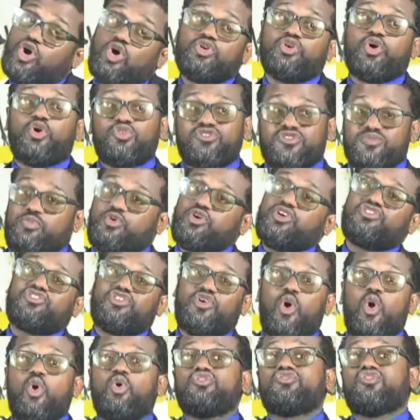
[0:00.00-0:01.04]
those bridge
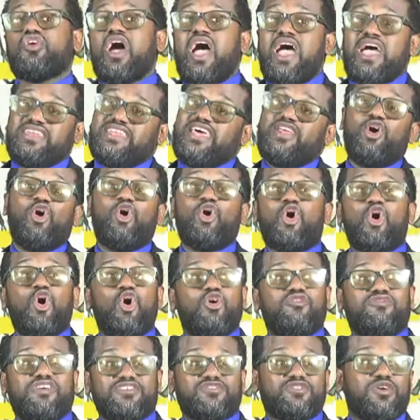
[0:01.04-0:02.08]
goes, they don't go
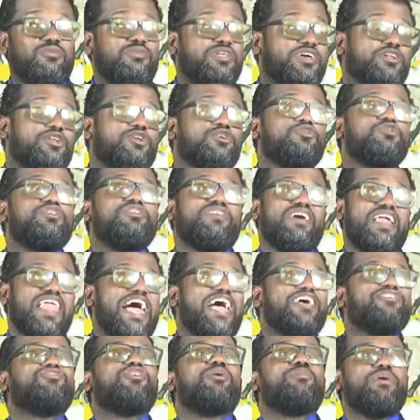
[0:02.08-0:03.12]
over some little river
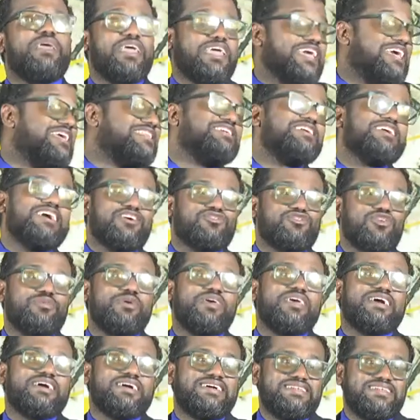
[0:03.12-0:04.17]
like Jamaica. I think of
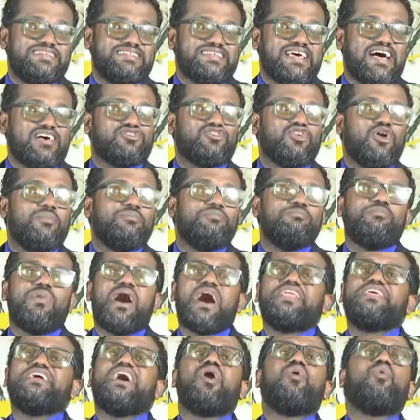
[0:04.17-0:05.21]
Jamaica this, or some
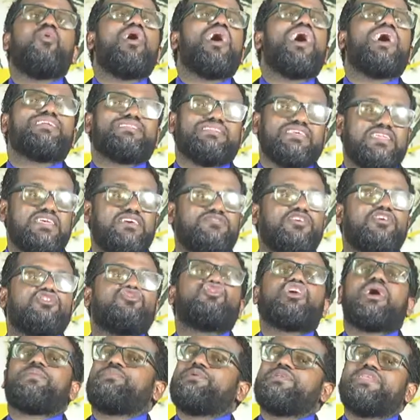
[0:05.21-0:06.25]
body of water, if you
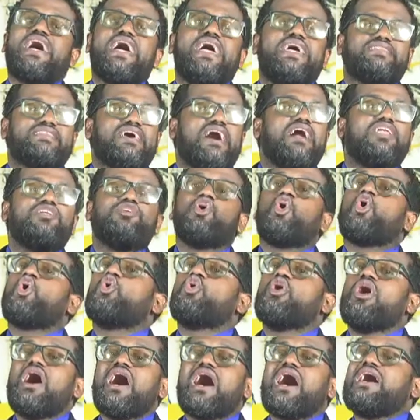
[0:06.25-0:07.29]
drop in it, I'll
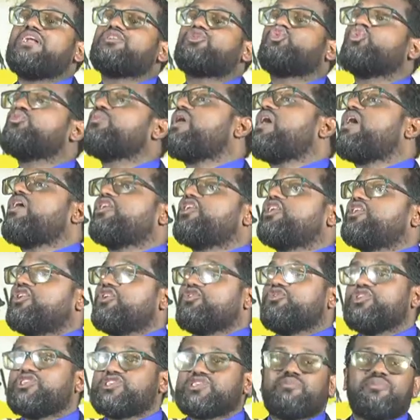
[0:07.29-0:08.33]
know, I'll tomorrow you know
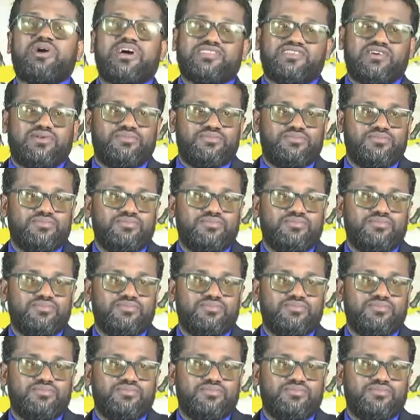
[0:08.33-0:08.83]
reach the bottom.